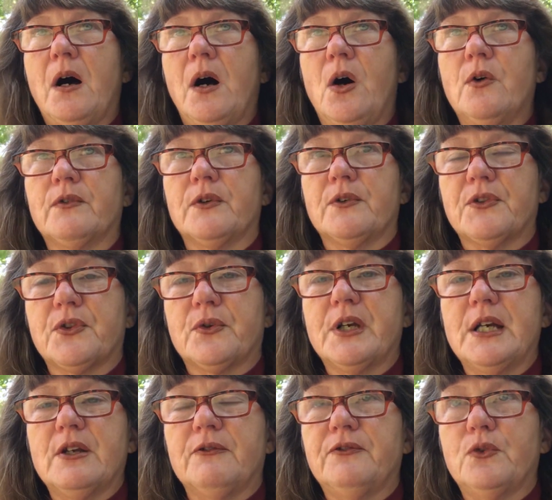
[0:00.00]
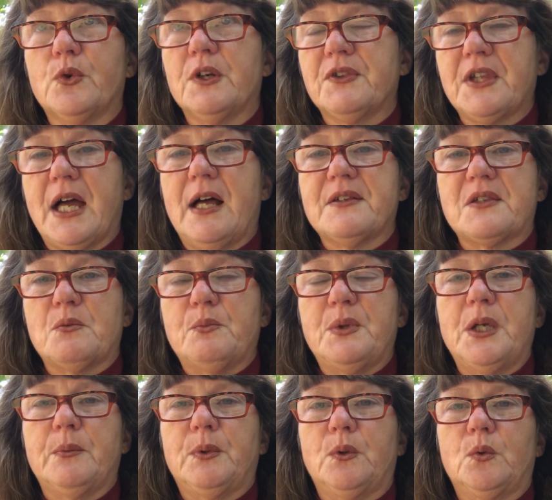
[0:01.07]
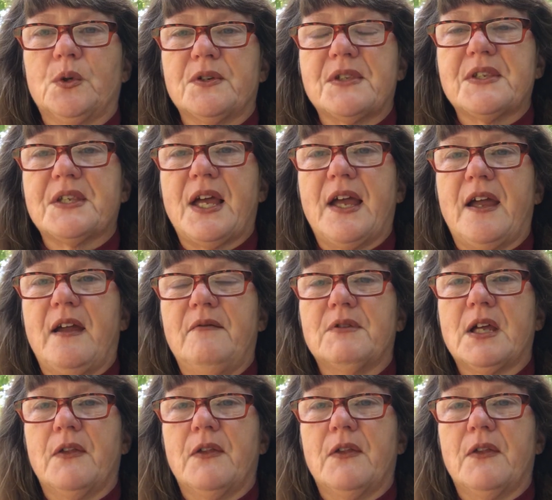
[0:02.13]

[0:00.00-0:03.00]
over three to four thousand people were saved,